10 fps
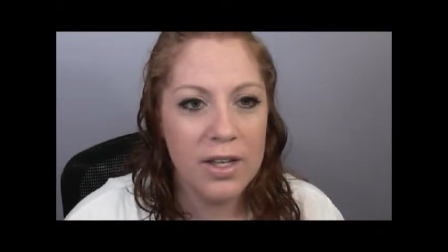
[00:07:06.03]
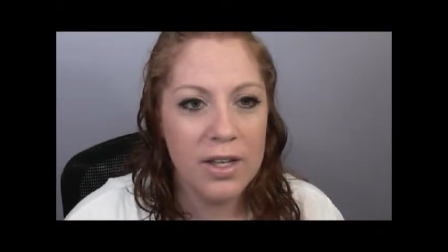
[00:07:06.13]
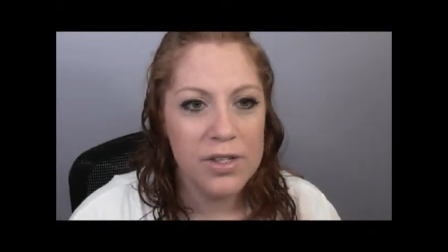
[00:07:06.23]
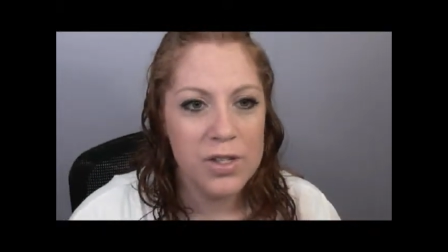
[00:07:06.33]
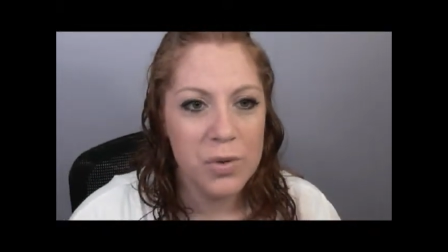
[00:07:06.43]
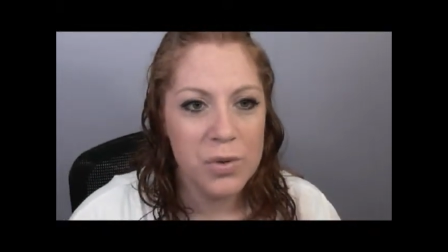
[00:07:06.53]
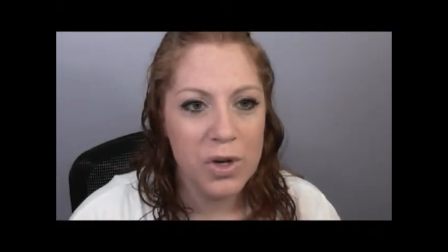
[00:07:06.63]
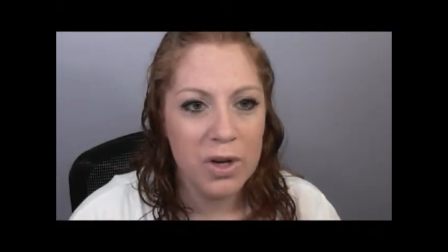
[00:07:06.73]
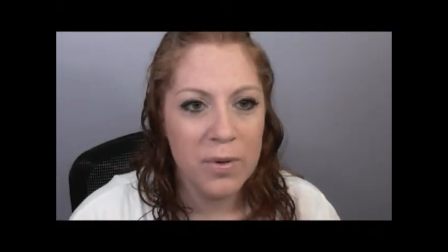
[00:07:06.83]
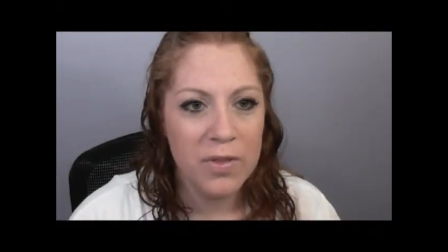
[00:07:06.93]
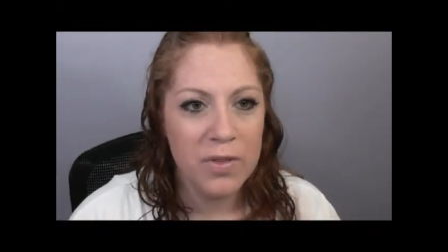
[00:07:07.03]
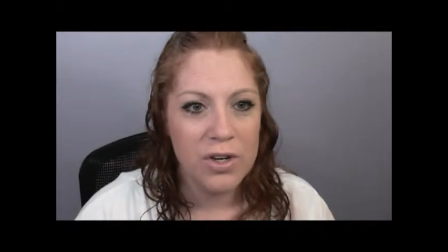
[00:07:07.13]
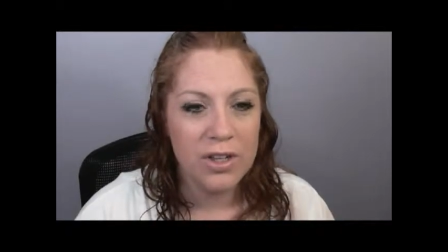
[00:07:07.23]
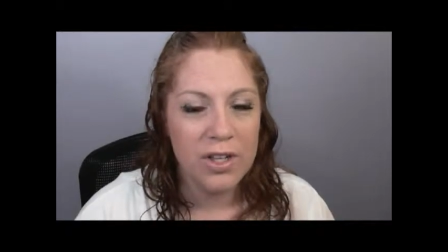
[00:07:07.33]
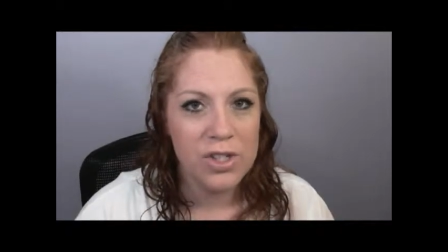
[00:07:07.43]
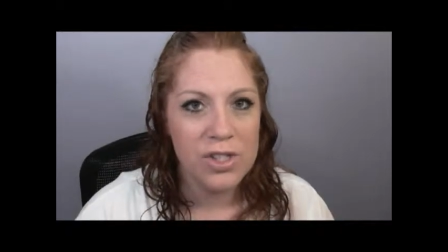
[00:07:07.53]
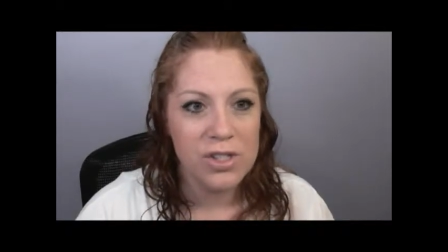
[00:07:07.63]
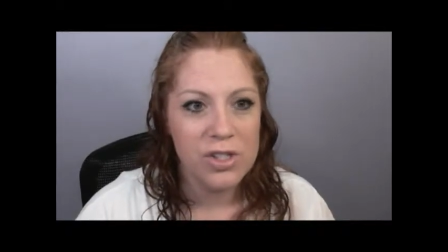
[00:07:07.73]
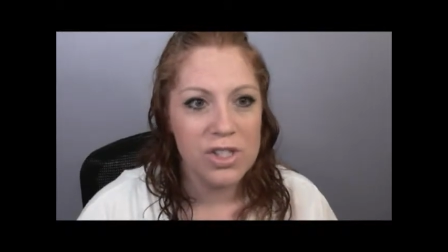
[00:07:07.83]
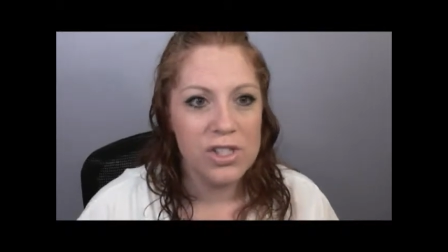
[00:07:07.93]
so we were talking about the Ardell lashes,
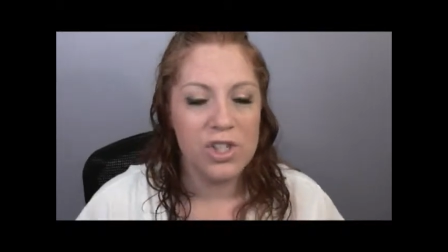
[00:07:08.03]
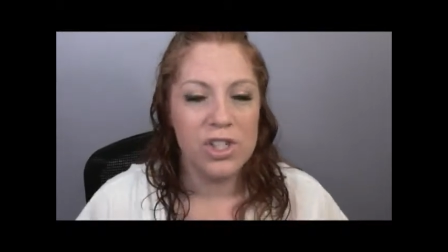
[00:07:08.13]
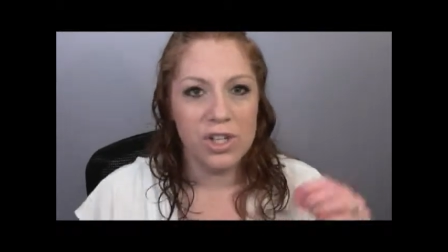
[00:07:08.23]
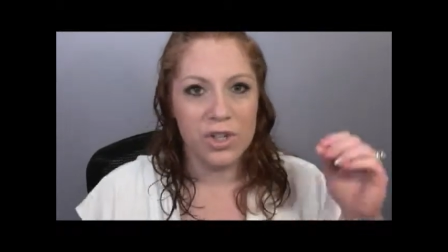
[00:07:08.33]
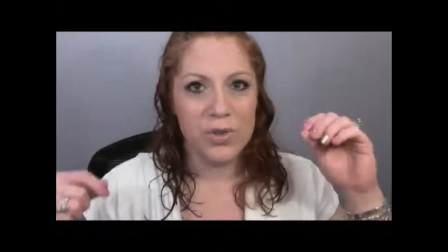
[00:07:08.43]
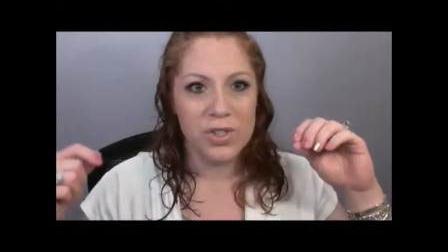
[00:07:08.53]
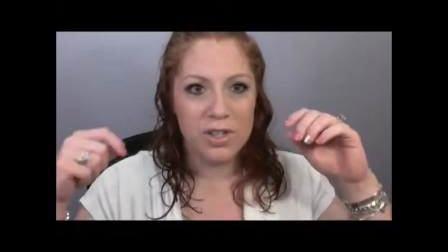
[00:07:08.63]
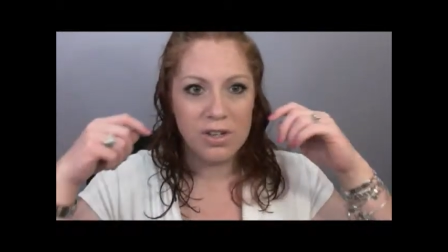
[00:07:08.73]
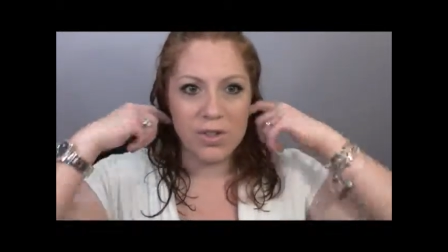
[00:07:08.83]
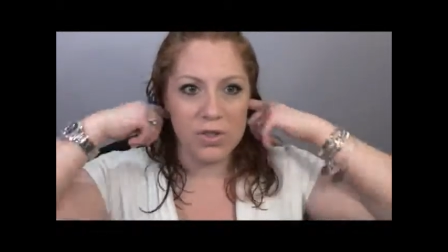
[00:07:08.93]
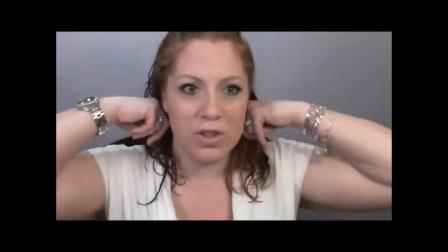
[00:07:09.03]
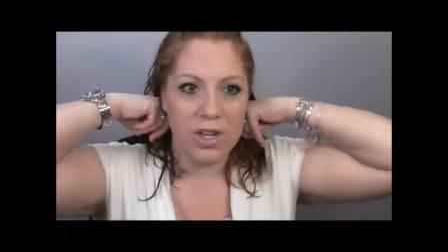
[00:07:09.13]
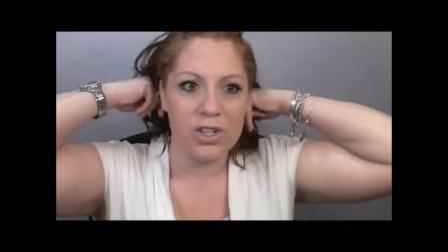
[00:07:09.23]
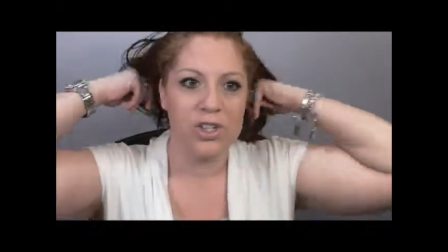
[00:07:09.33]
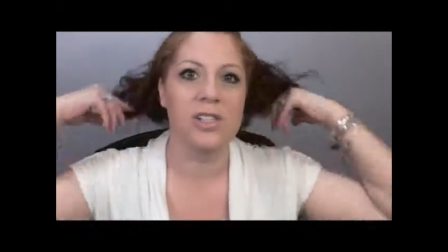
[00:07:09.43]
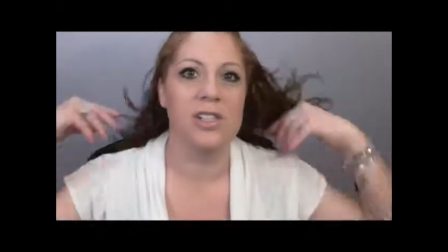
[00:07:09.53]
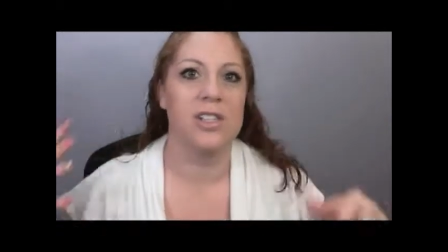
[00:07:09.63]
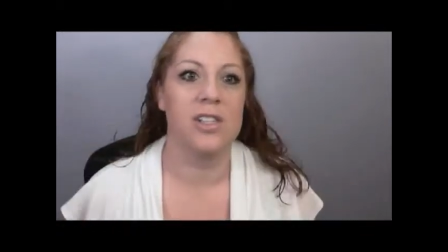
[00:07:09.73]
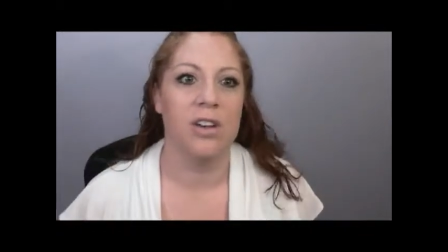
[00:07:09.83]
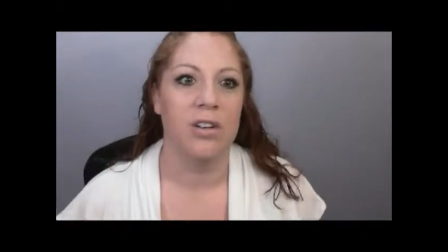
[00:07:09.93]
and she said she had used the individual lashes, and they
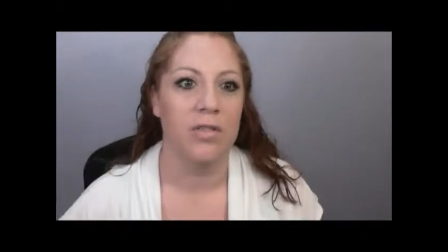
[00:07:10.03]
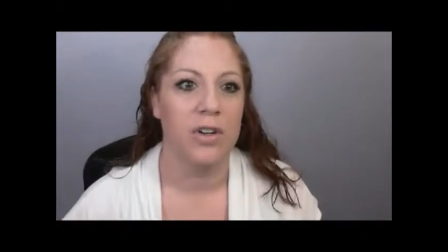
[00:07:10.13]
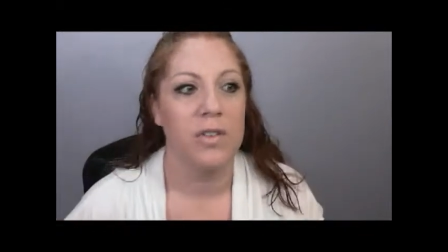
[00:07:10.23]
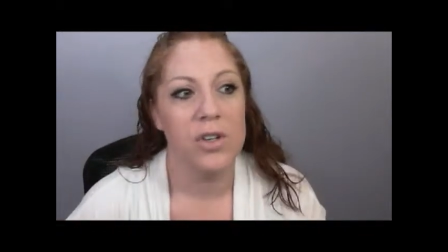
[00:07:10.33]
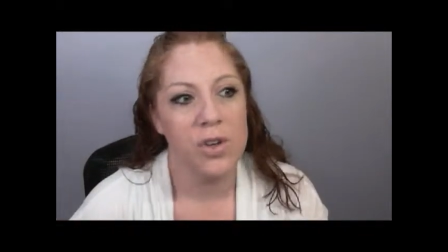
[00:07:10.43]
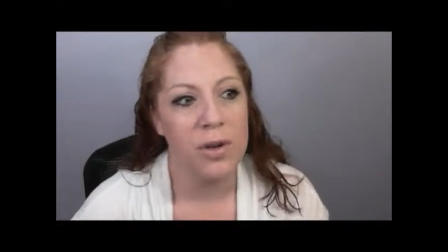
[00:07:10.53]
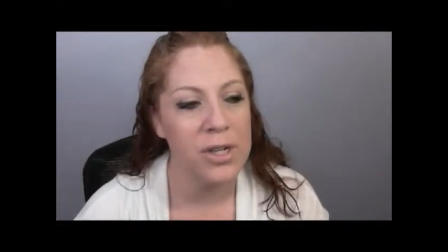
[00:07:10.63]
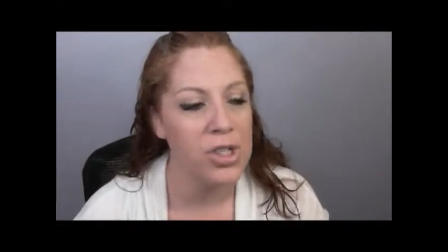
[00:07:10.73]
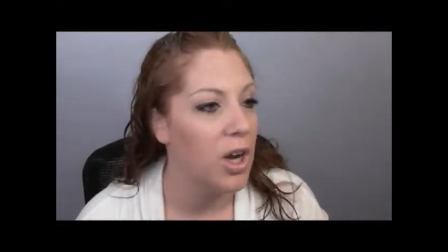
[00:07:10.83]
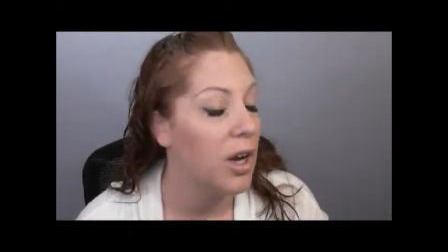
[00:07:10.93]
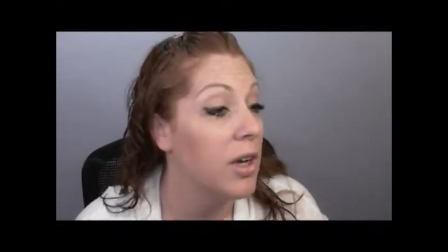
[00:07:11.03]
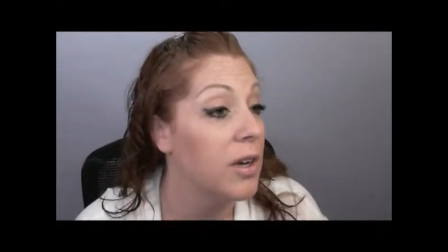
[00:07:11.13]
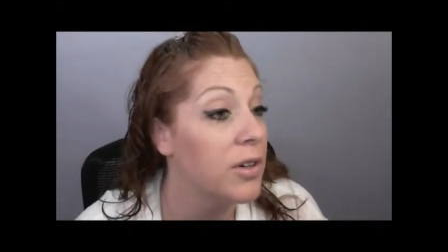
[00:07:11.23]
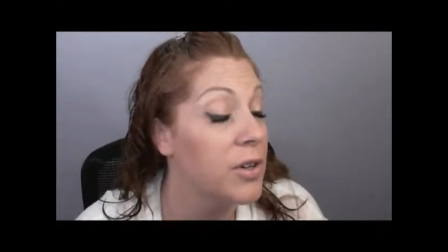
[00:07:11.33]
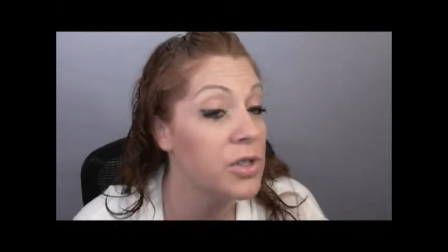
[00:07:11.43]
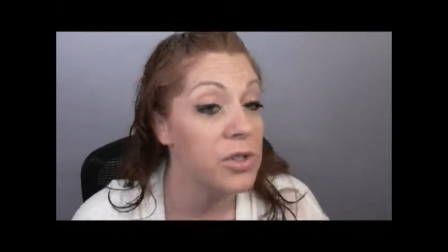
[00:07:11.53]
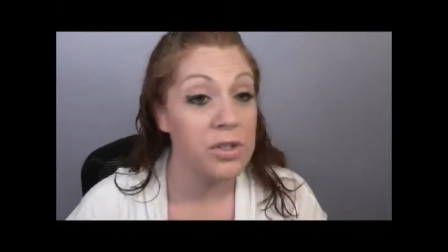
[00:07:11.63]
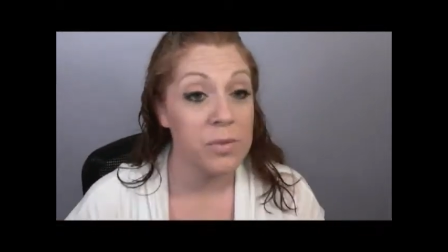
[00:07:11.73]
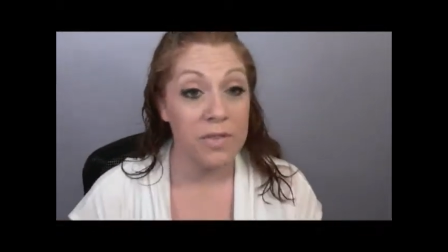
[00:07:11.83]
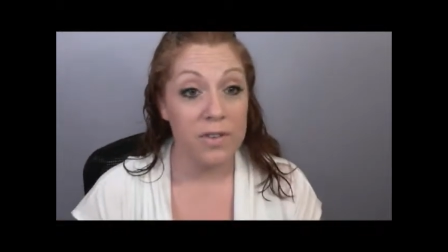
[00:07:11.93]
stayed on forever. So I might try it. I don't know. So there's
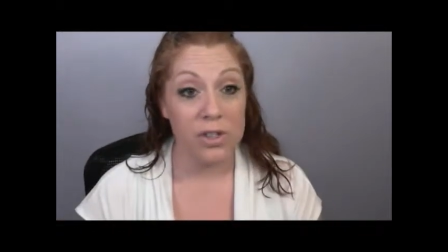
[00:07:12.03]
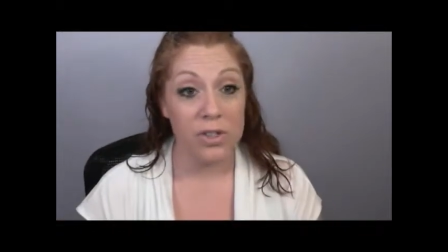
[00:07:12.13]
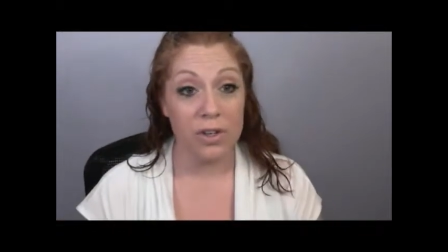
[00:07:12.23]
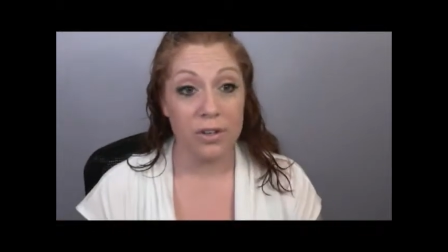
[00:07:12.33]
my finished look.